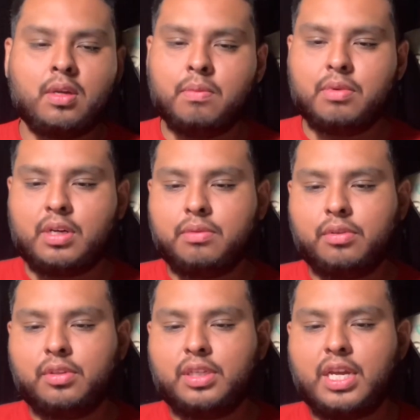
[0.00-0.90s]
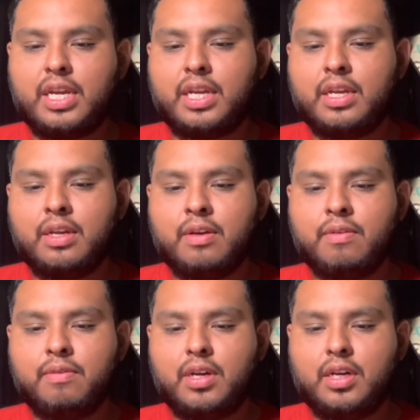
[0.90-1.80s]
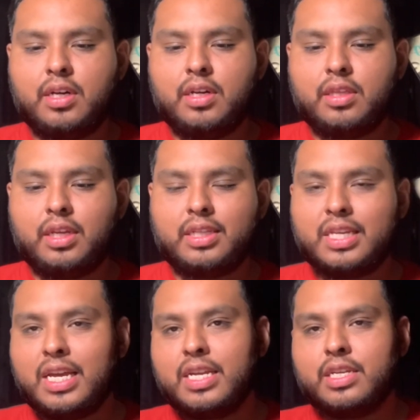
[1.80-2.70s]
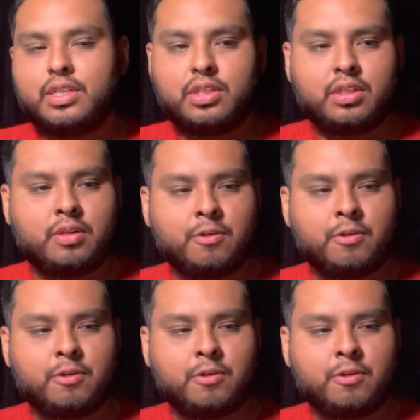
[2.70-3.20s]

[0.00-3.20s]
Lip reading: but I will say the 10-inch